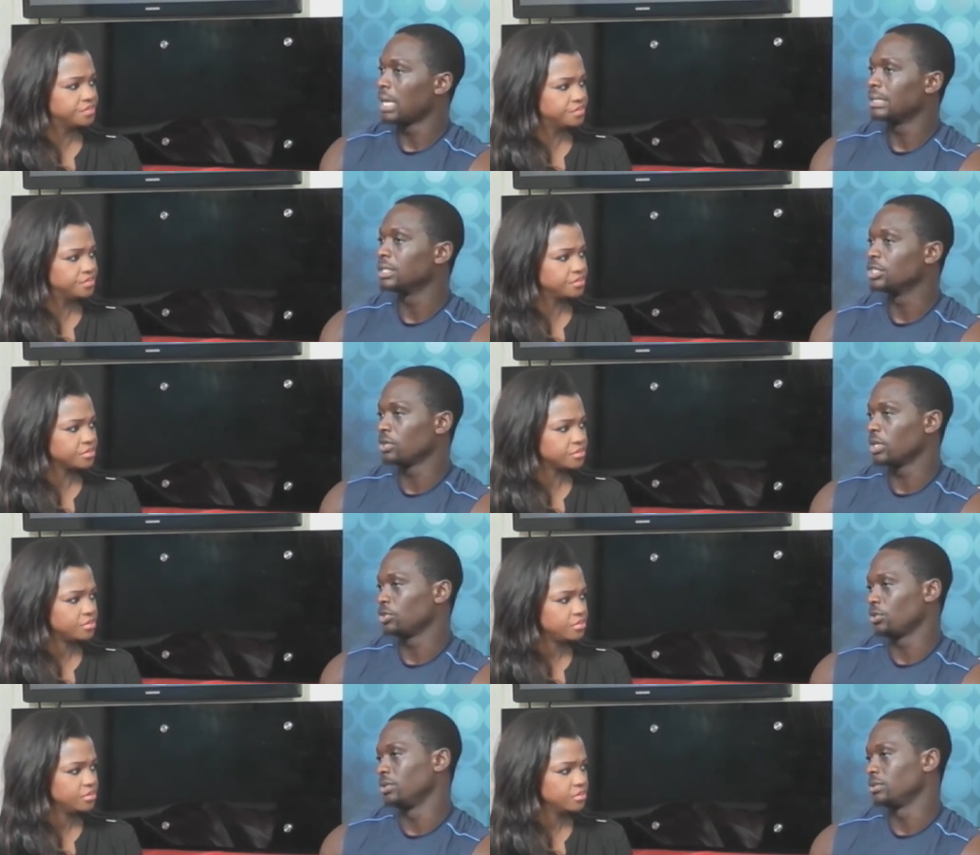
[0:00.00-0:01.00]
Speaker 1: and then try and
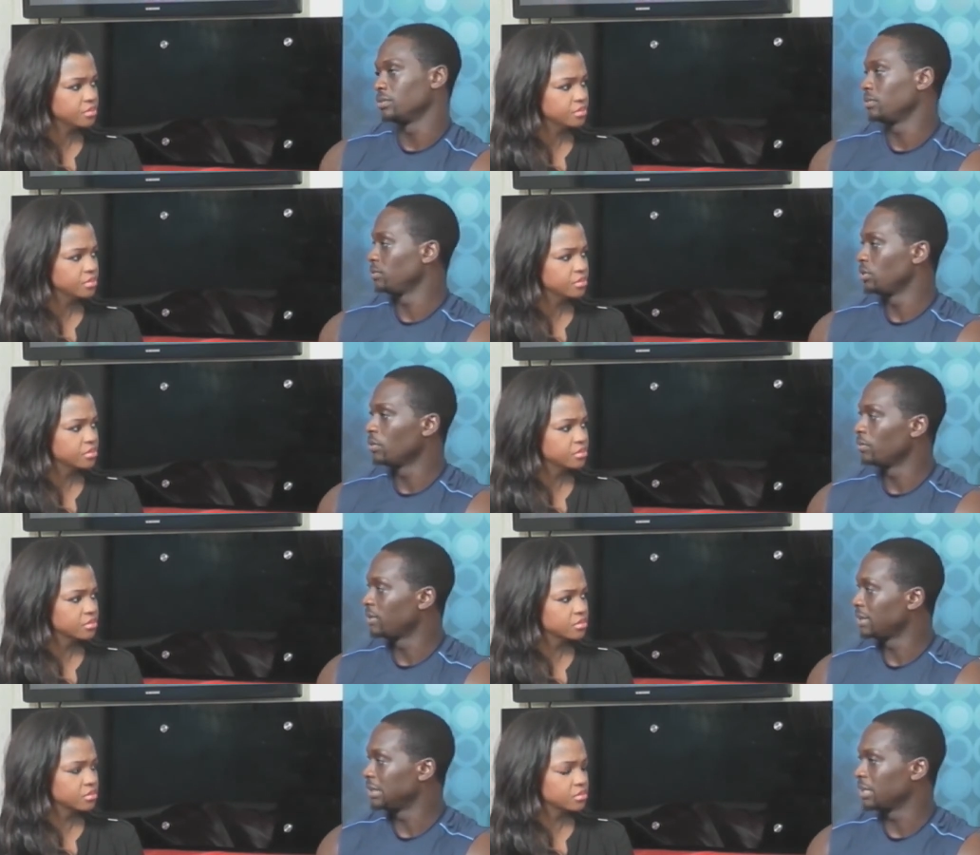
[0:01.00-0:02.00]
throw in some, you know,
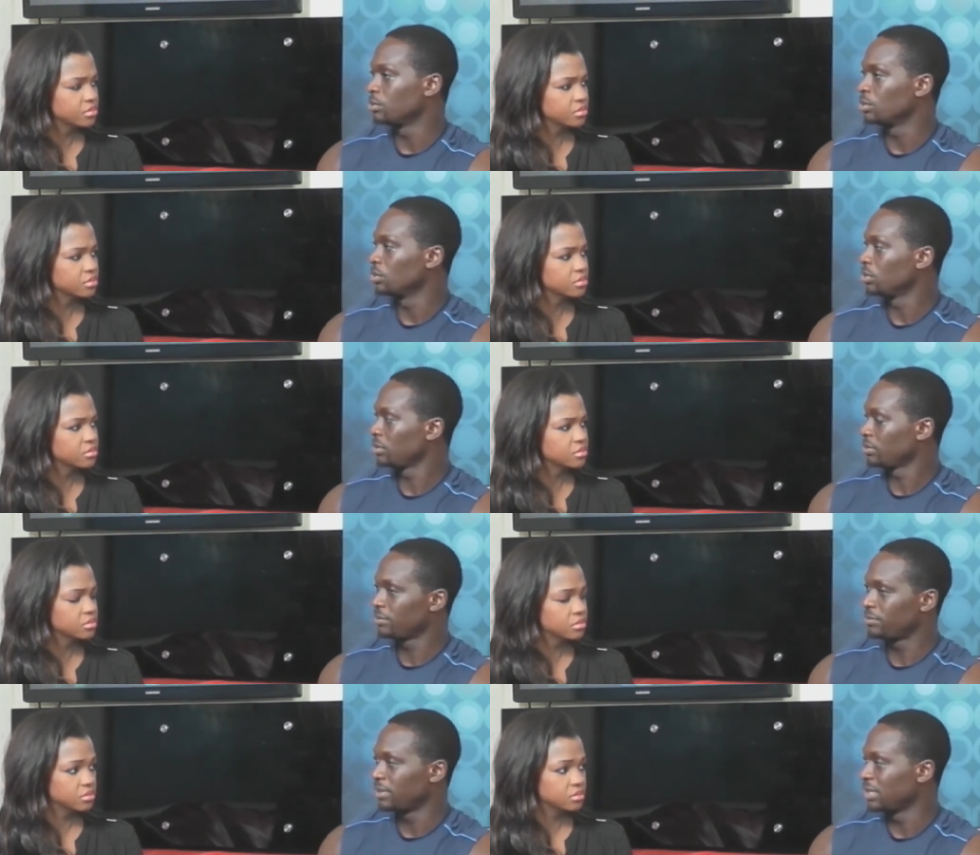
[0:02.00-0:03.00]
vegetables, mm
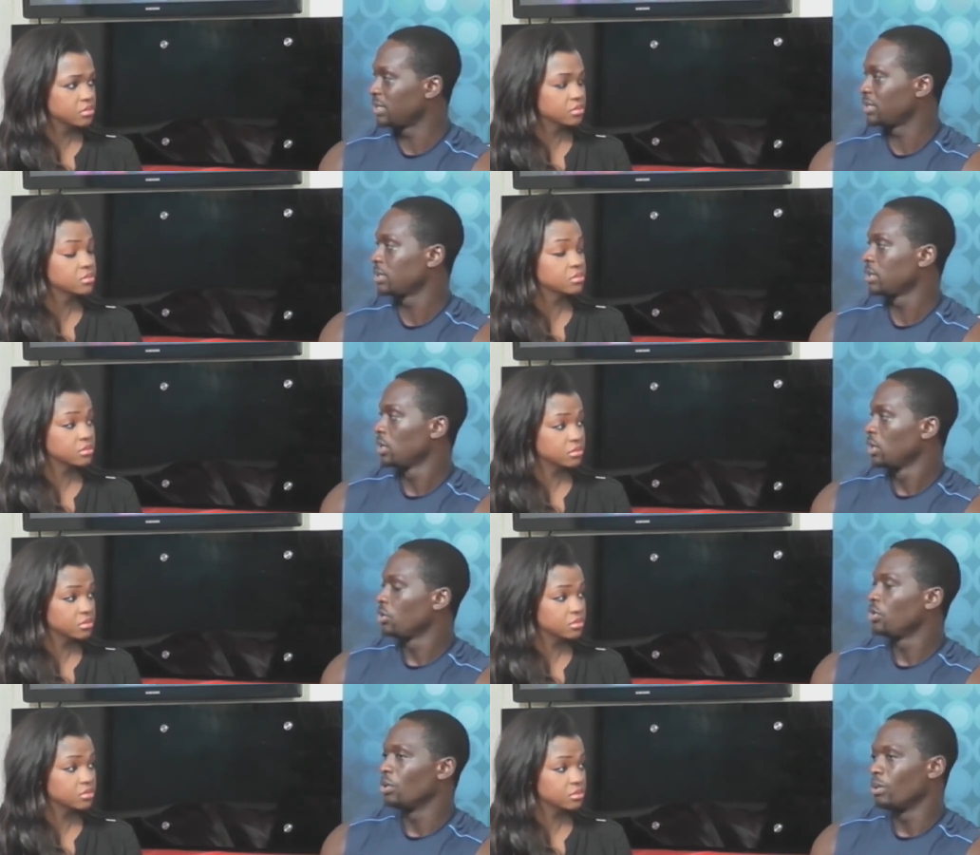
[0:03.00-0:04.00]
-hmm. fish. Mm
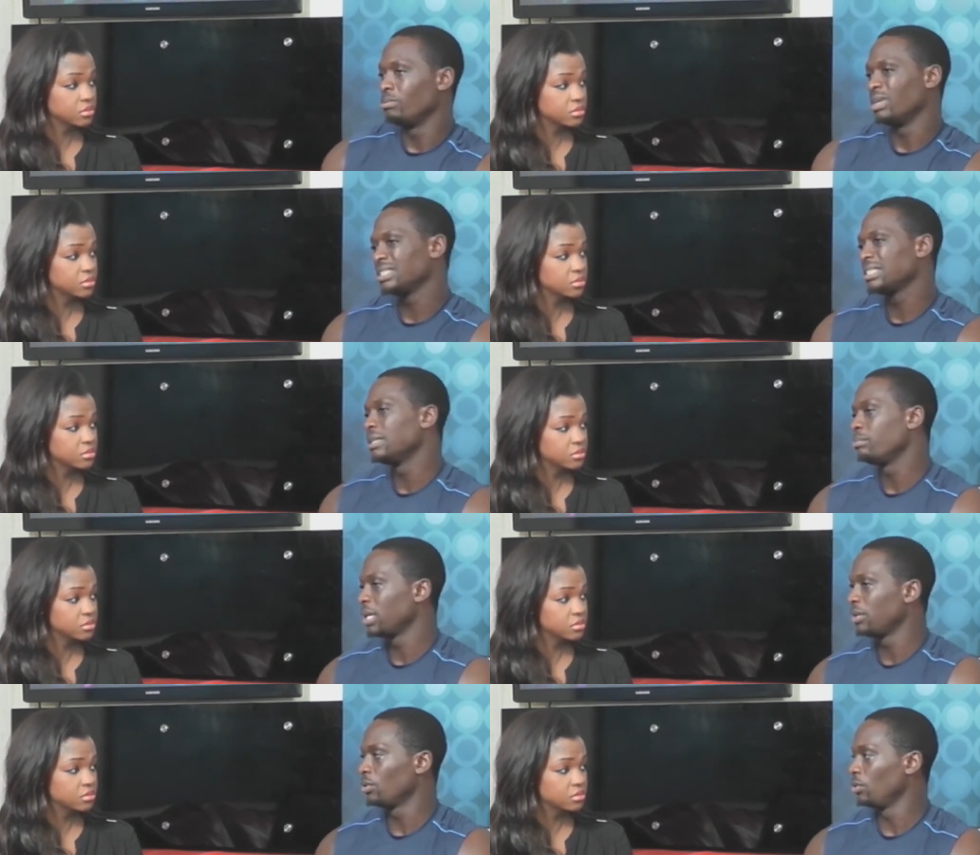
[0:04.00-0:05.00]
-hmm. You know, basically
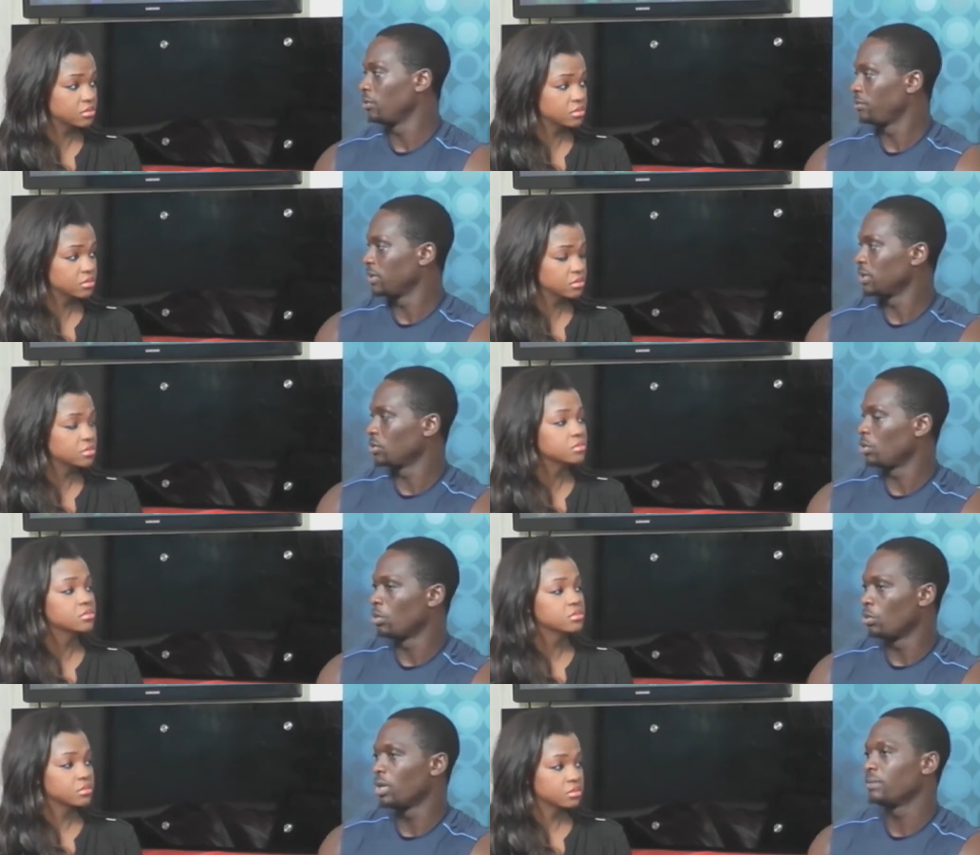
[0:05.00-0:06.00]
depending on your fitness goal.
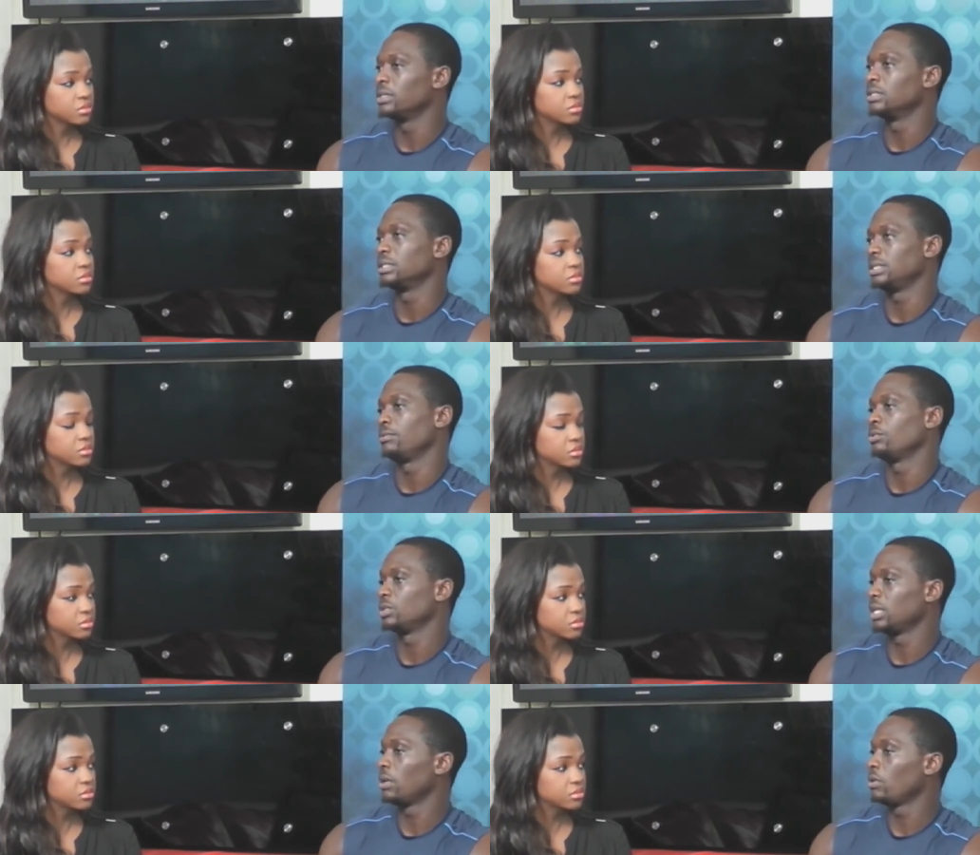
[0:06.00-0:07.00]
But whatever it is, if you're
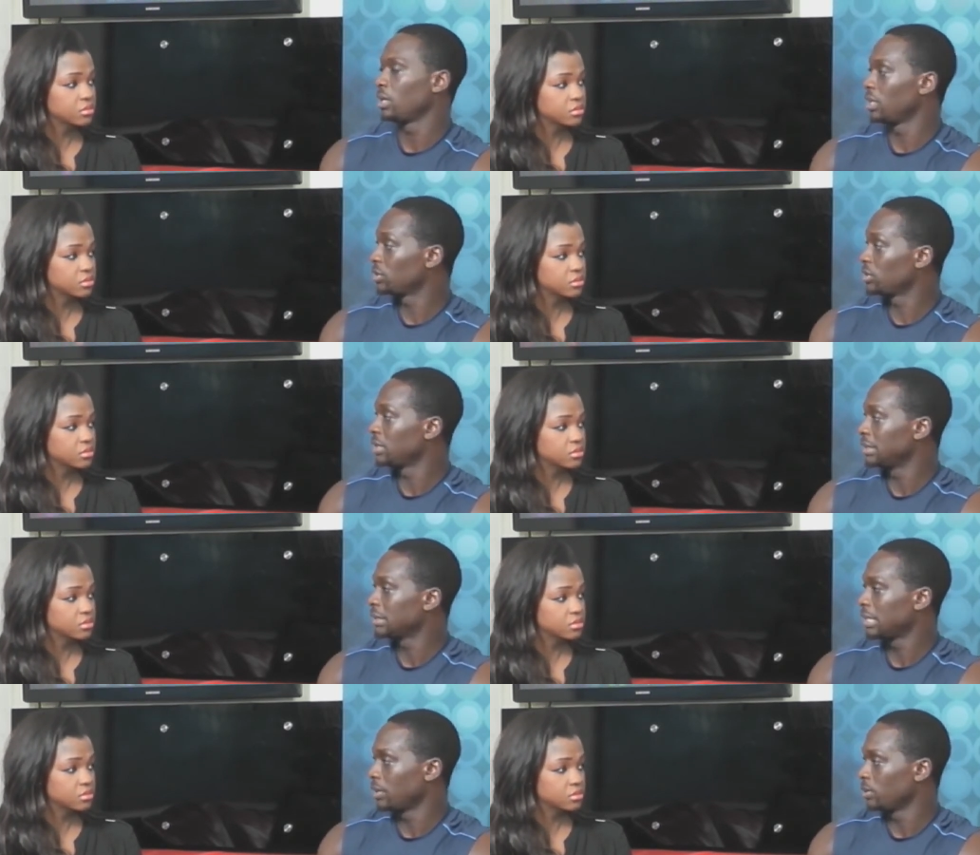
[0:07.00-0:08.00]
saying, okay, let's just eat
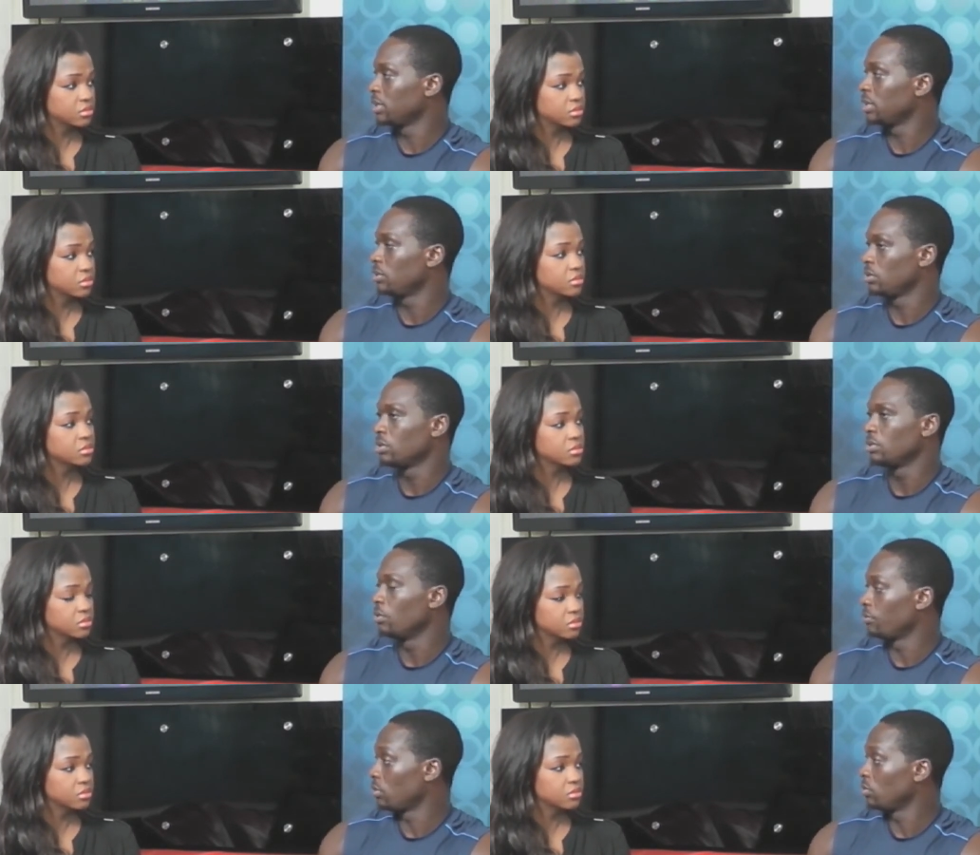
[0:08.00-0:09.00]
healthy, you can mm-hmm.
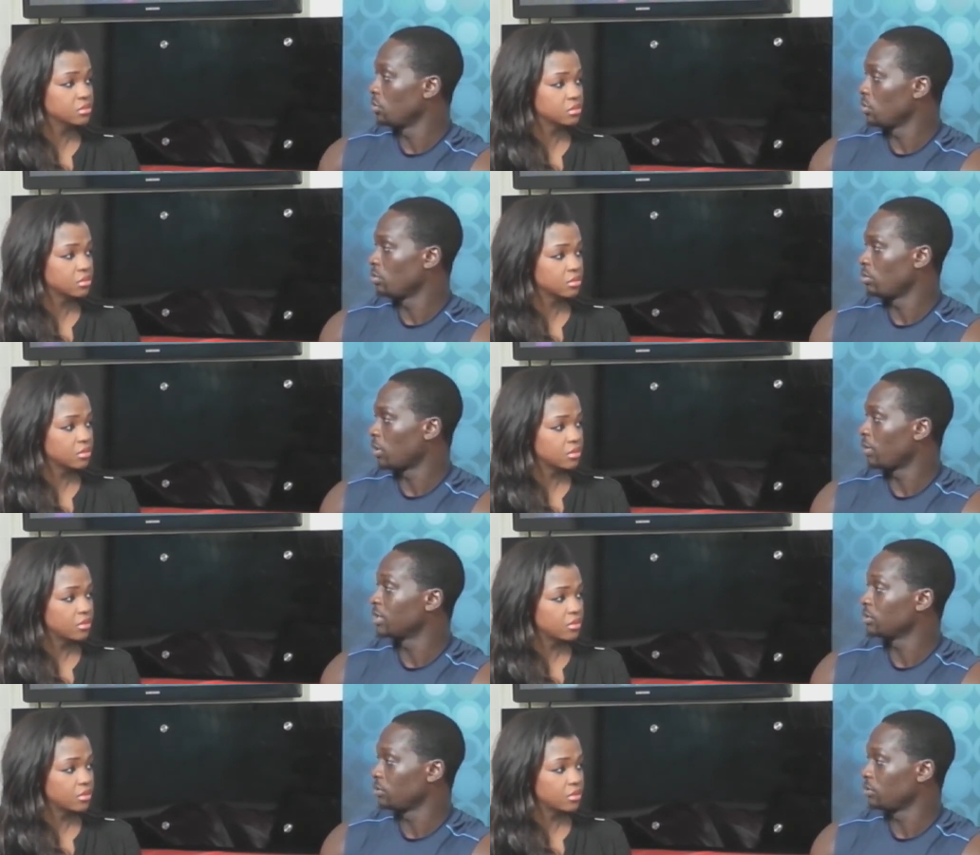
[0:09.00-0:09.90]
go for, you know, brown rice. You